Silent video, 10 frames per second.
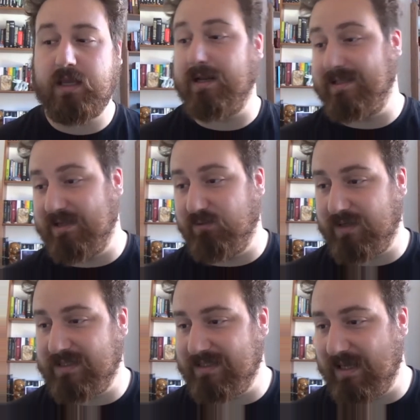I did
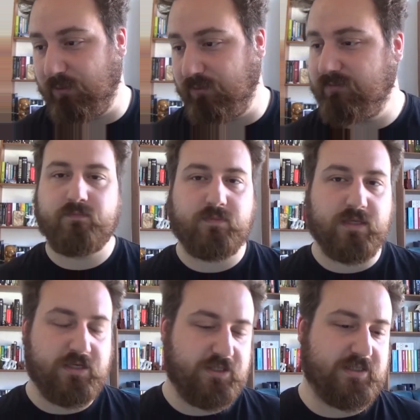write it down.
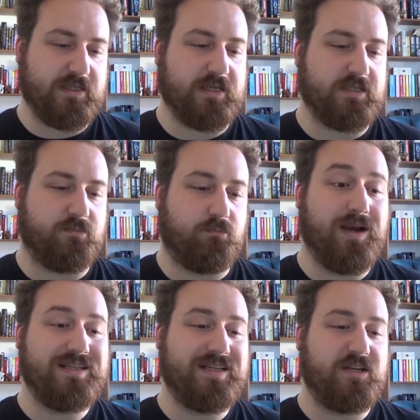She says,
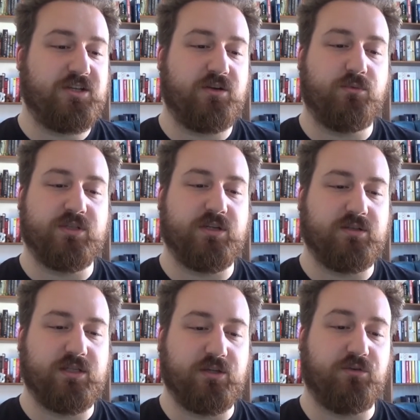"My intention was
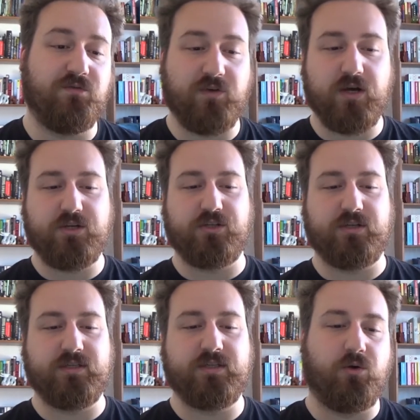not to do
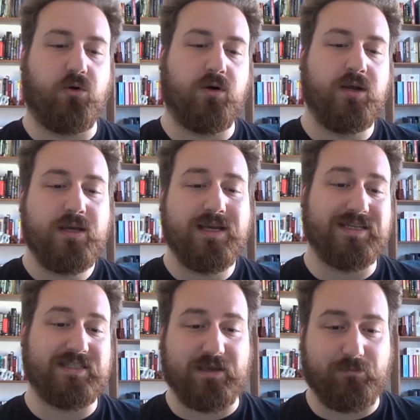versions or,
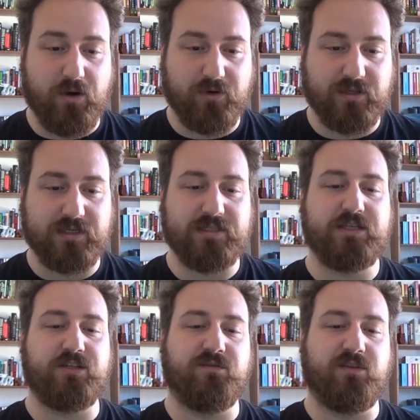as the American
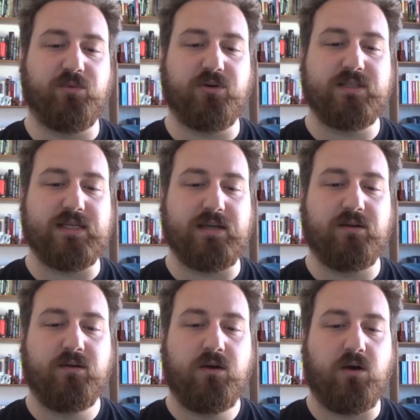edition of the book said,
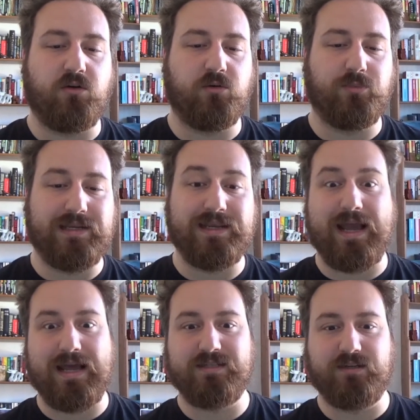horribly
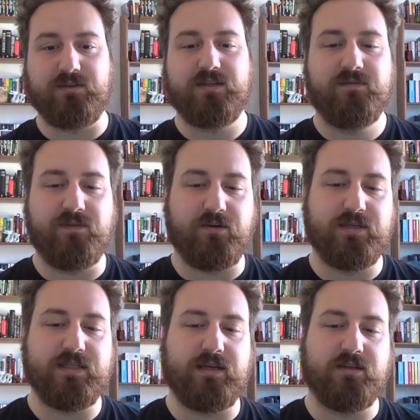adult
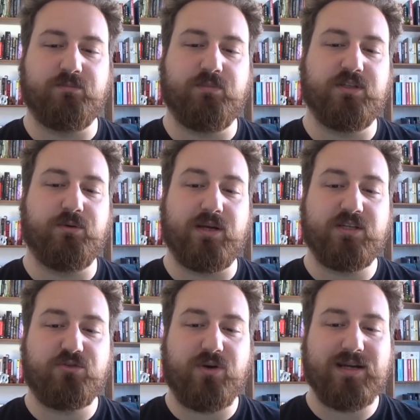fairy tales, but to
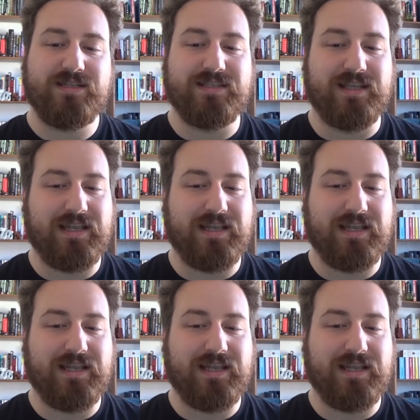extract the